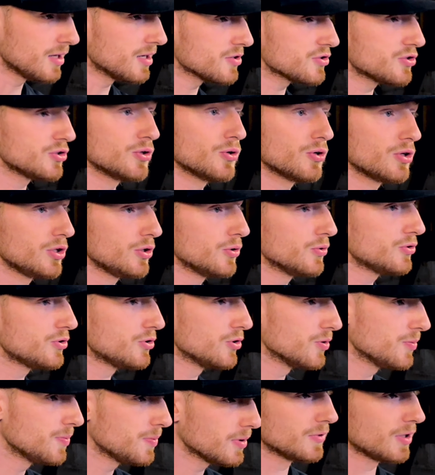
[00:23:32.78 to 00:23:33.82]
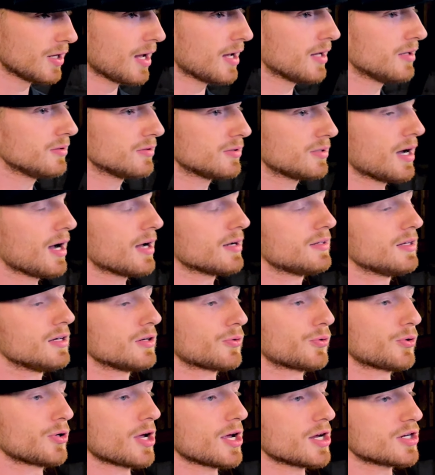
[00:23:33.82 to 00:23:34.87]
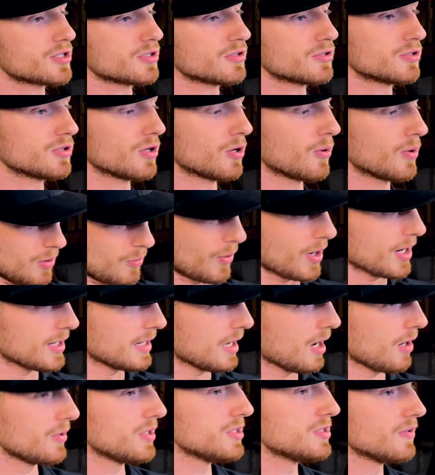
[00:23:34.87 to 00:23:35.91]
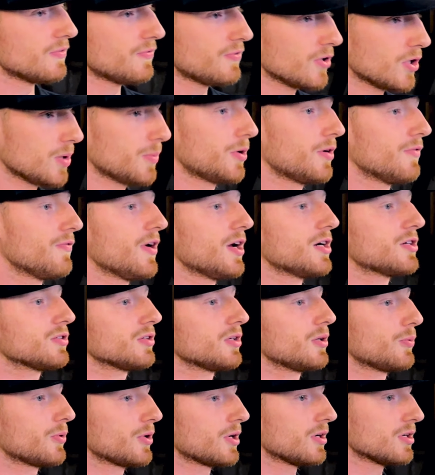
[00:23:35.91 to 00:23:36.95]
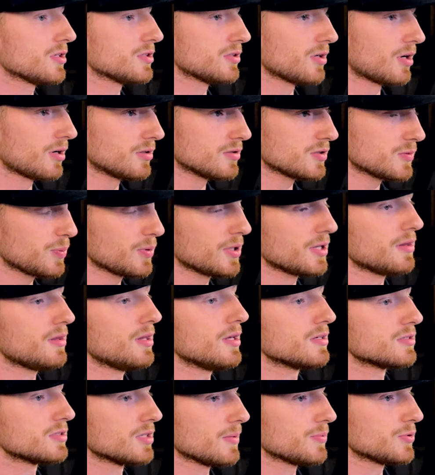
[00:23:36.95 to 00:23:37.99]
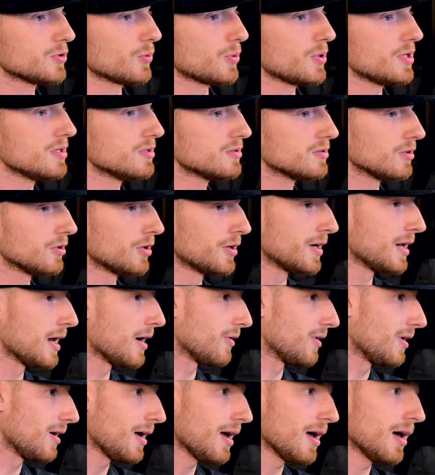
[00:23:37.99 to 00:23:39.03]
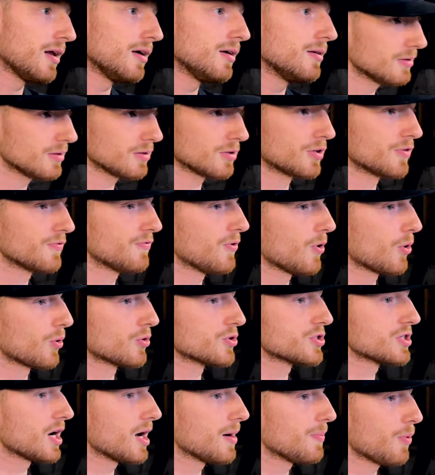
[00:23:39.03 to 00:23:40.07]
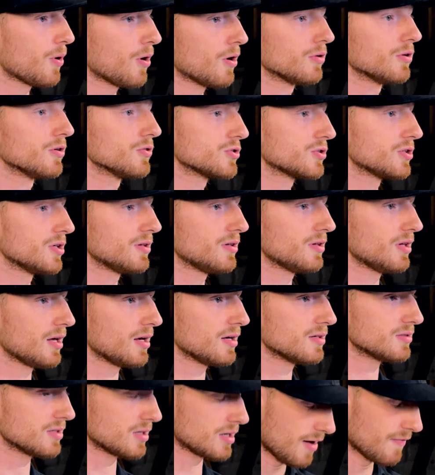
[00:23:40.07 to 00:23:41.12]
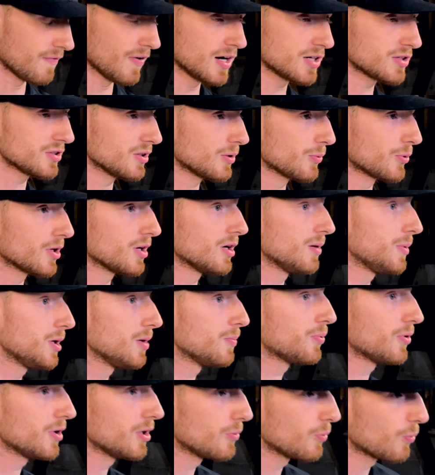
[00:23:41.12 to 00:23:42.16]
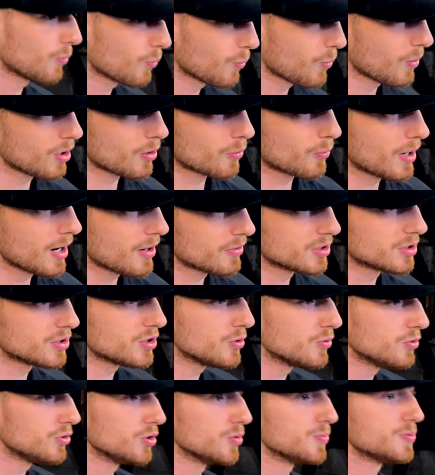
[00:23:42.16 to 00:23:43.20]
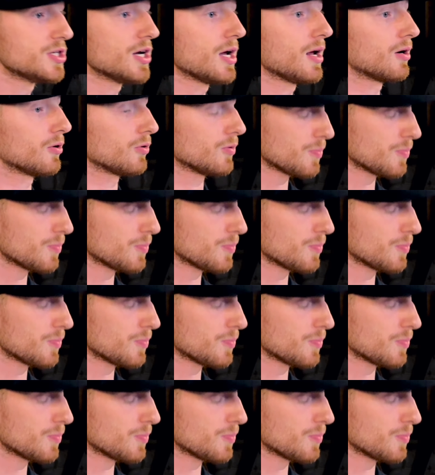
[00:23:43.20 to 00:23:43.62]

is new to YouTube and content creation. So right now he's a filmer. Eventually we're going to start splitting things up. So he's learning how to edit, learn Photoshop, all those good things. And eventually we're going to be a pretty well-rounded YouTube channel.